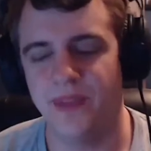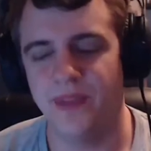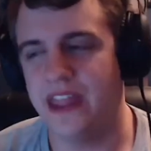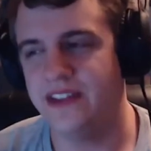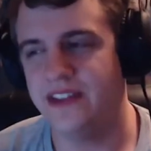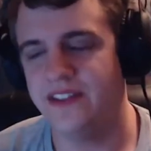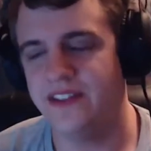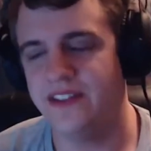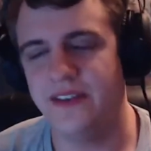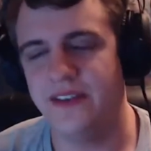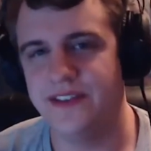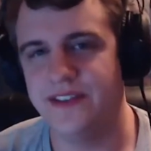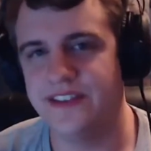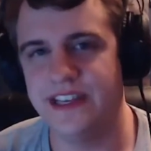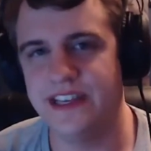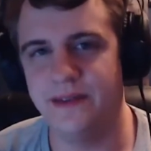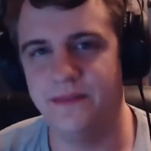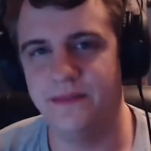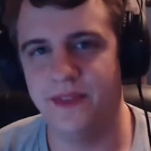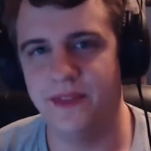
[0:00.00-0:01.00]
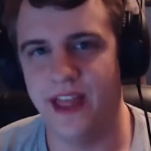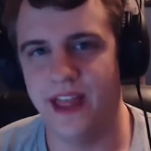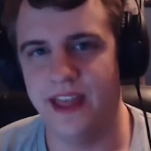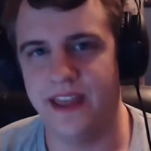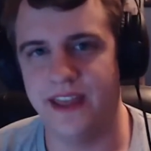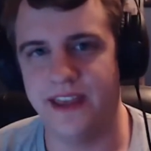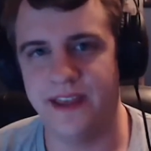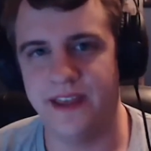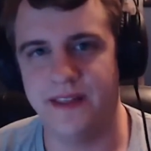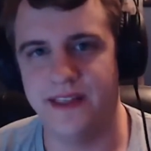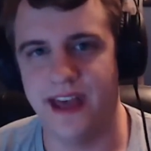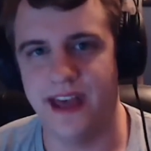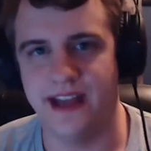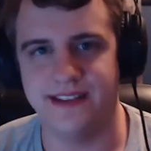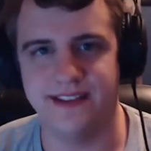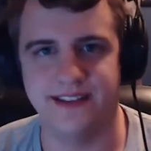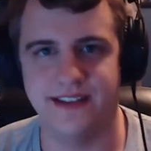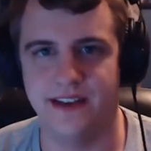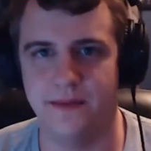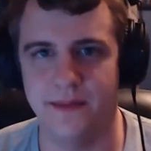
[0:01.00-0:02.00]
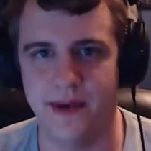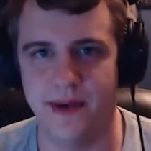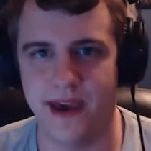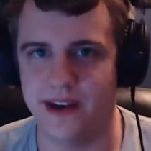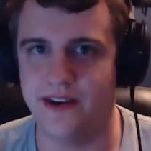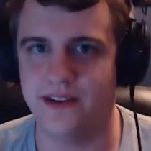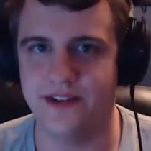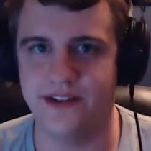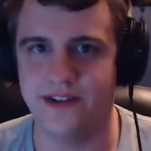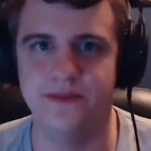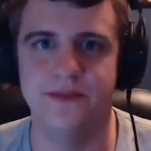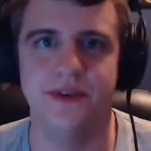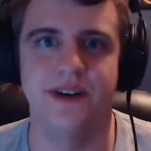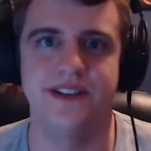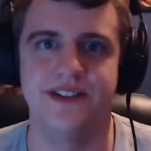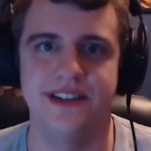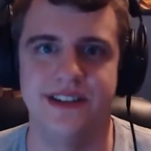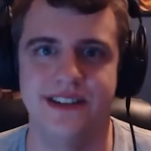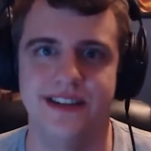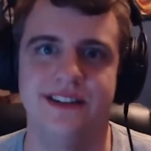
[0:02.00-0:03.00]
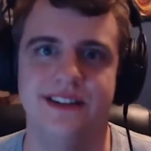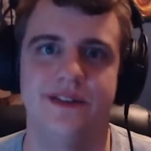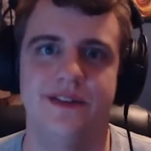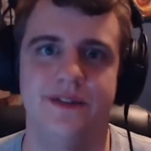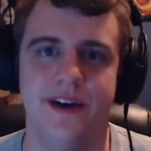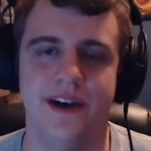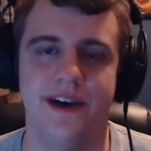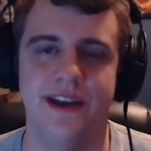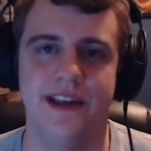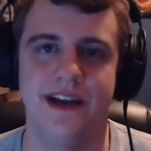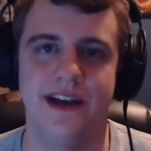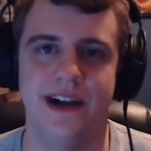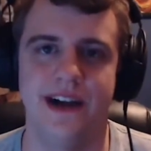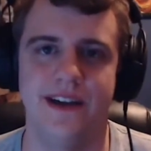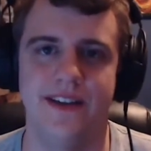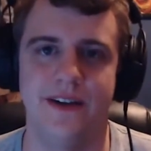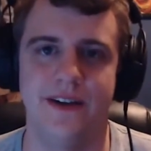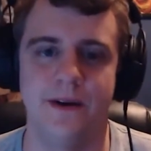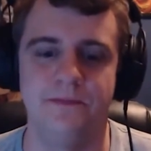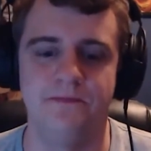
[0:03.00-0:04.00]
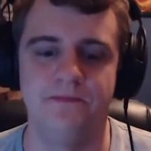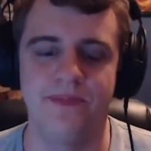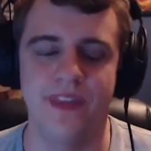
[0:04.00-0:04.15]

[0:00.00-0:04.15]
It doesn't even seem like that's going to matter too much in this fight either.